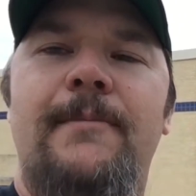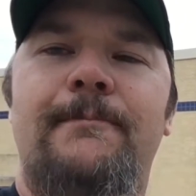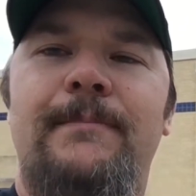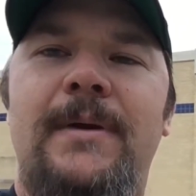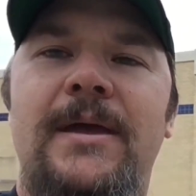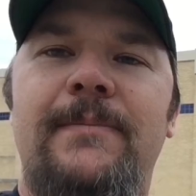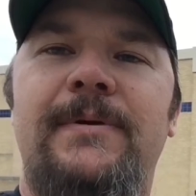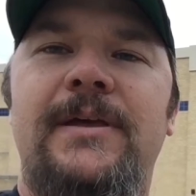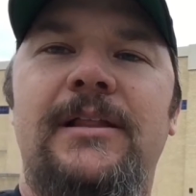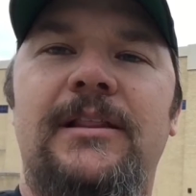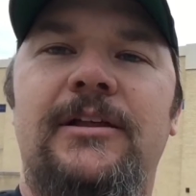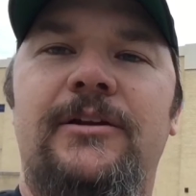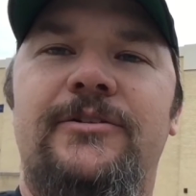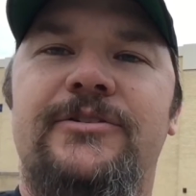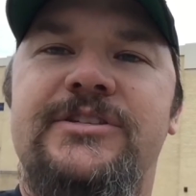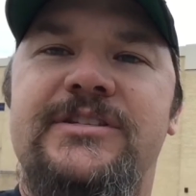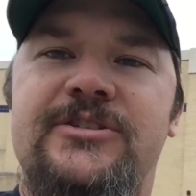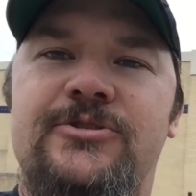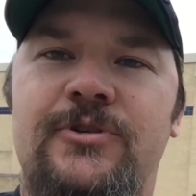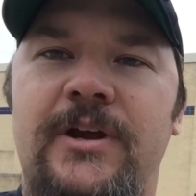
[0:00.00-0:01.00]
maybe a
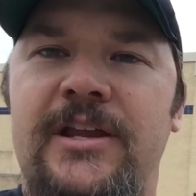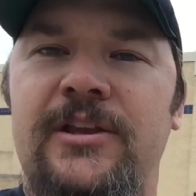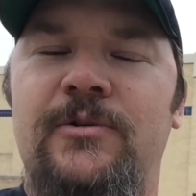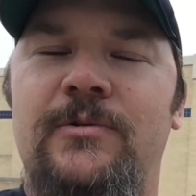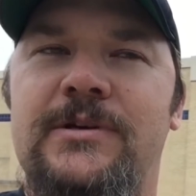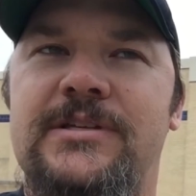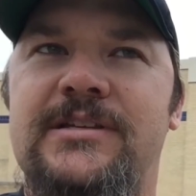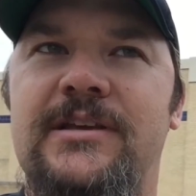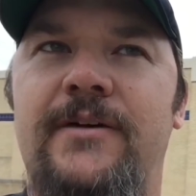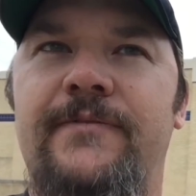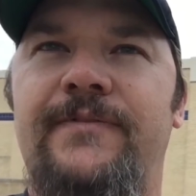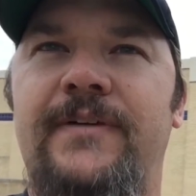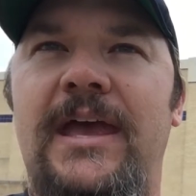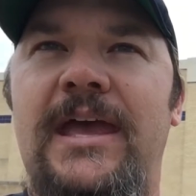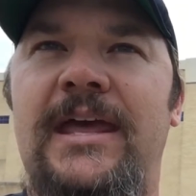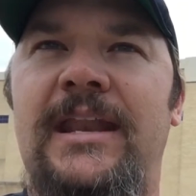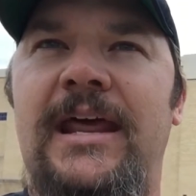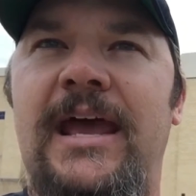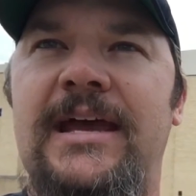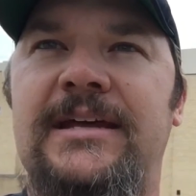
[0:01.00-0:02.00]
little strenuous of
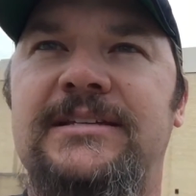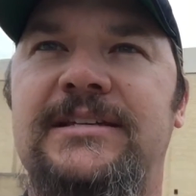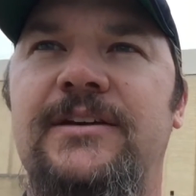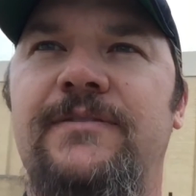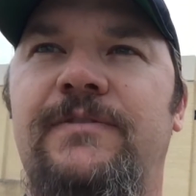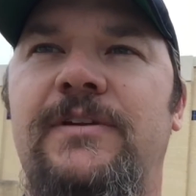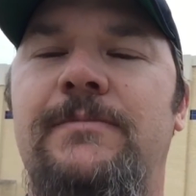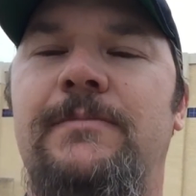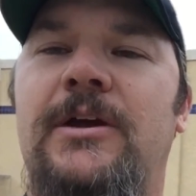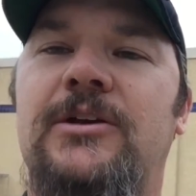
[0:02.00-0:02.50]
an activity.